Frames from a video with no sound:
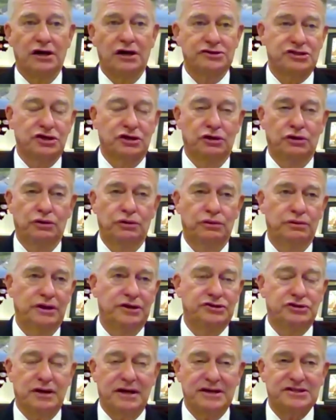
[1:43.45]
We're
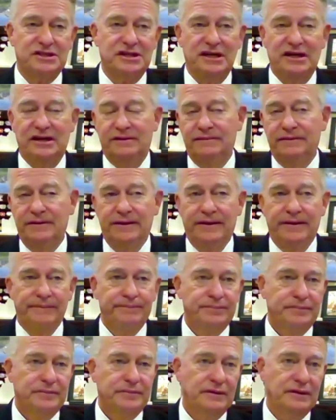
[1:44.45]
also
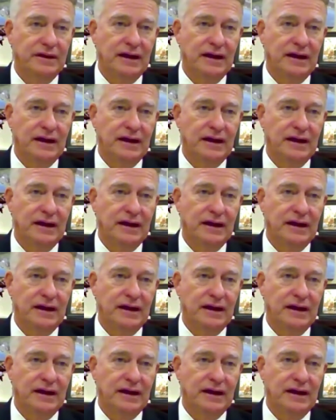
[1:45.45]
addressing